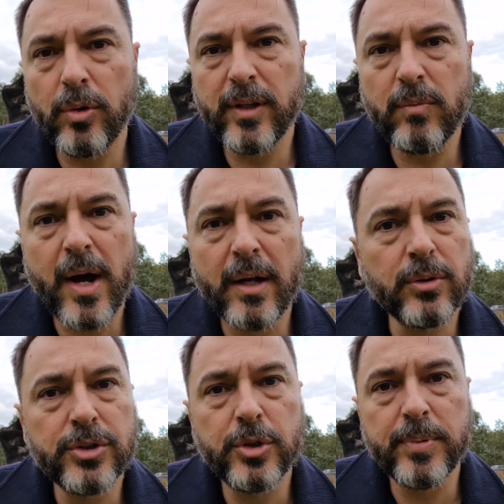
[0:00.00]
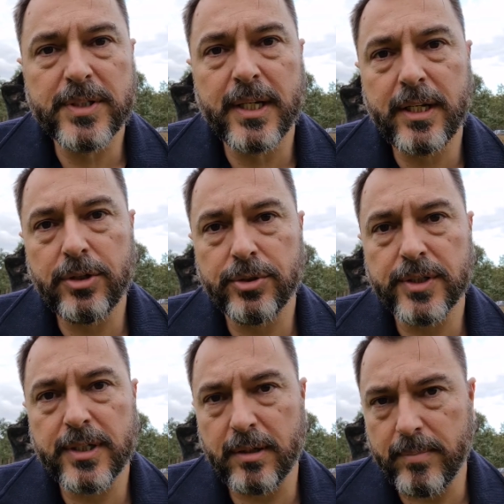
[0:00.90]
than 1 or 2%
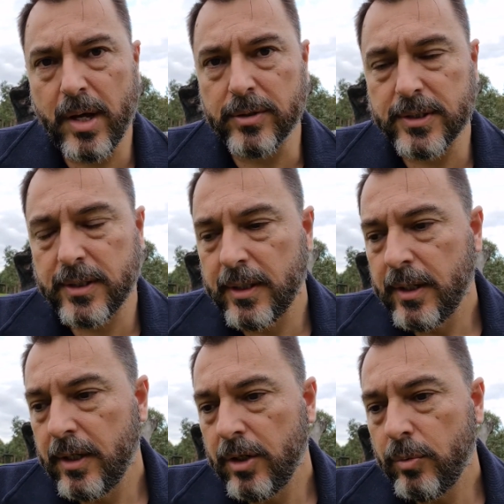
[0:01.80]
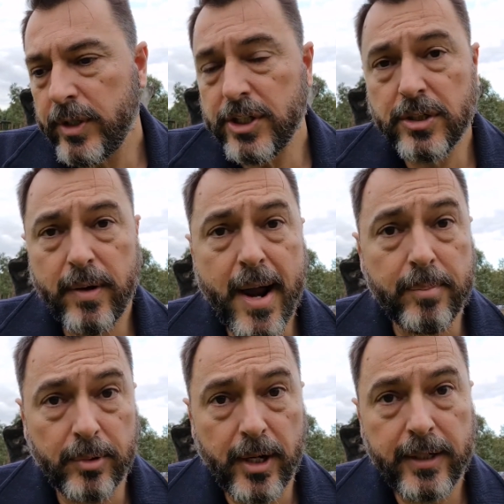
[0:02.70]
interest at most, which is
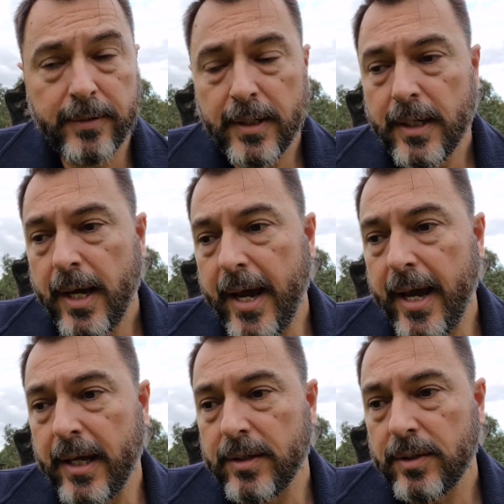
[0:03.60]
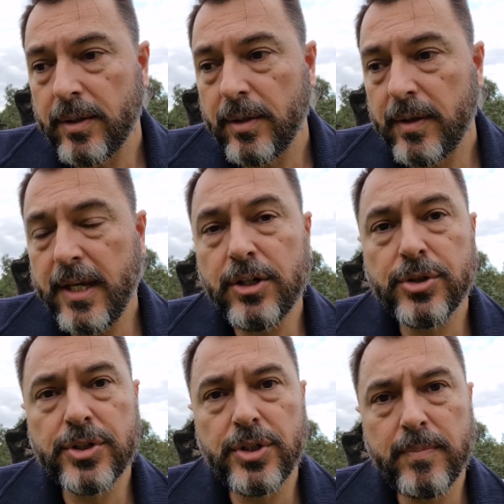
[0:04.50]
crap, right? And the
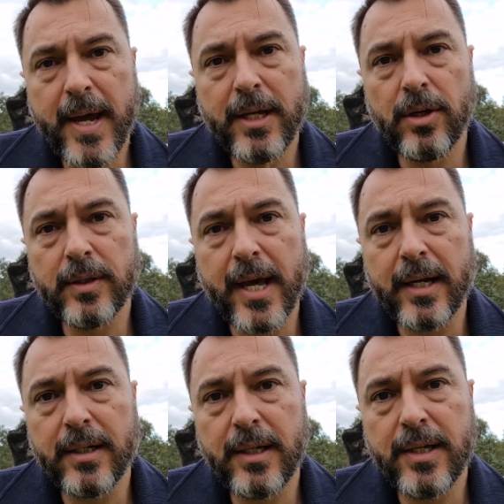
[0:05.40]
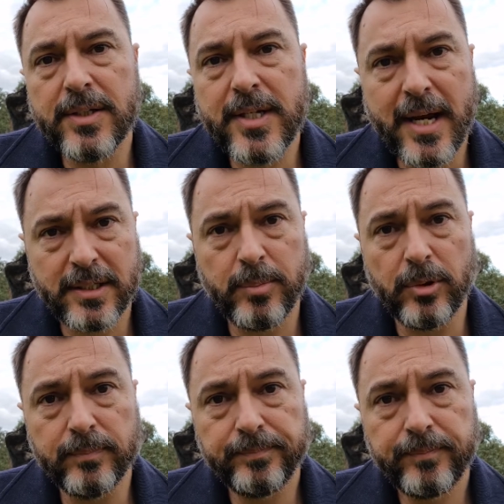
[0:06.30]
interest you make on that is taxable,
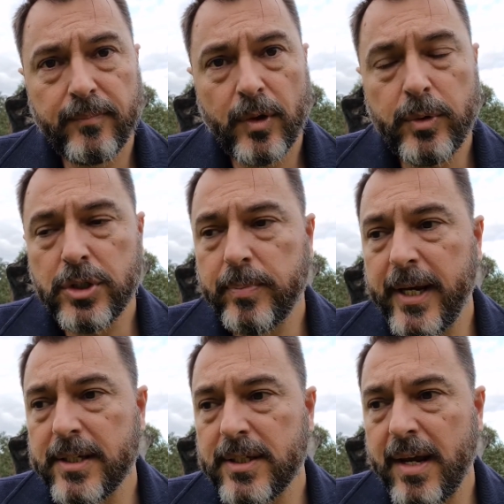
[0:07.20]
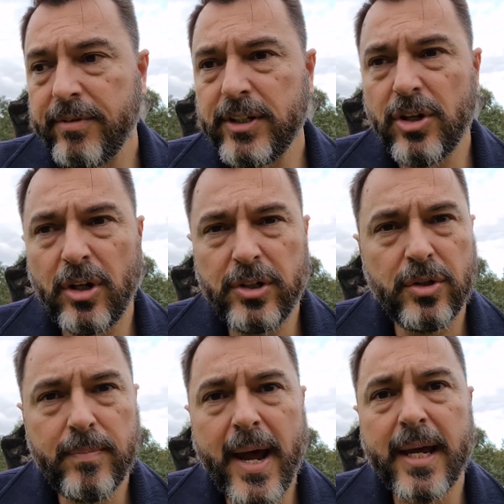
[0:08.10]
which means every dollar you
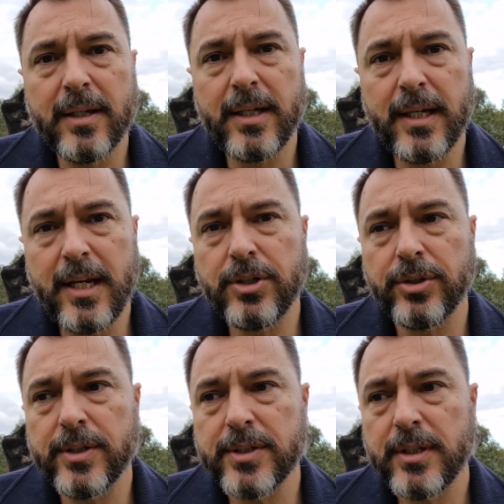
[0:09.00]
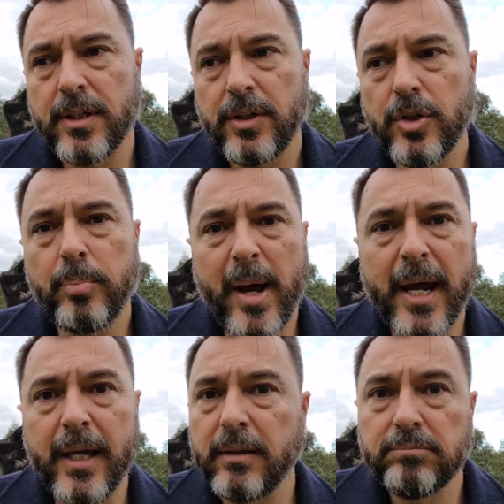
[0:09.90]
make in interest, you're
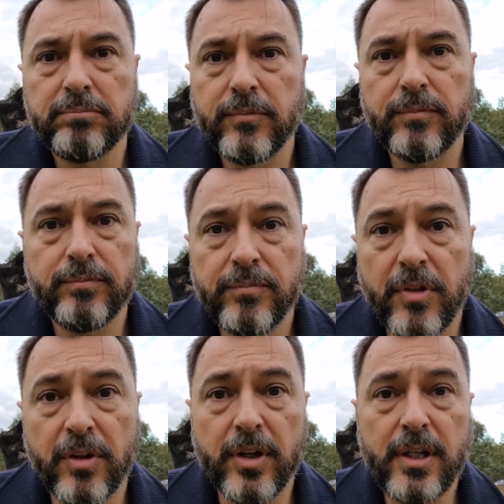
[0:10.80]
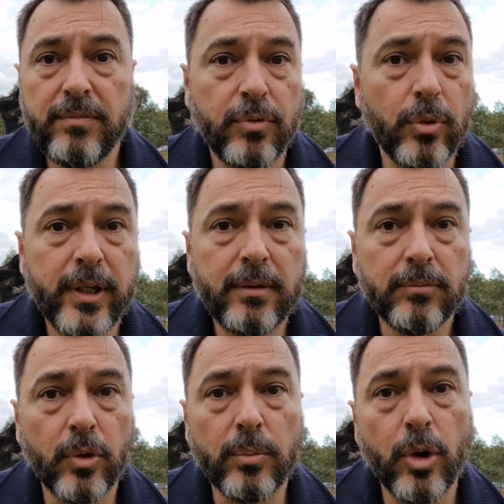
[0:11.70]
paying 30, 40
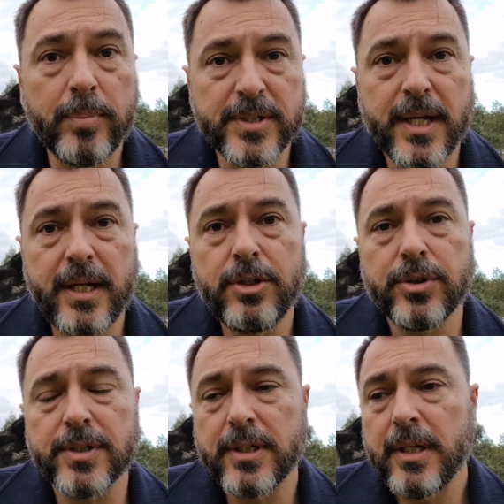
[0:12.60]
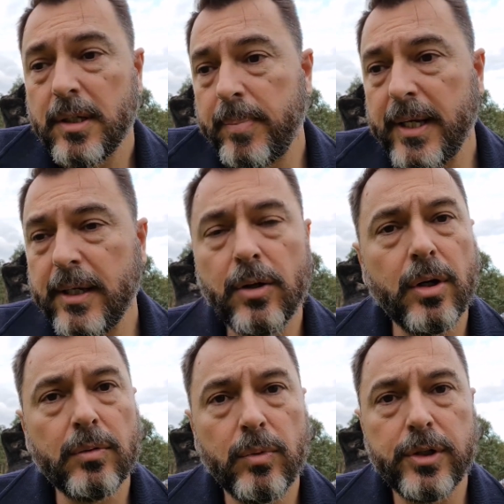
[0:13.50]
or more percent interest, depending
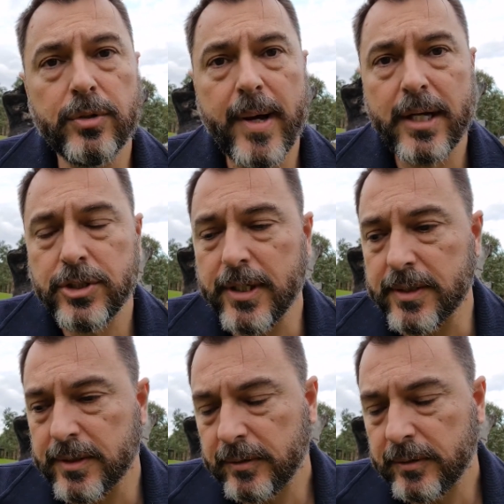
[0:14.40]
on what your margin is.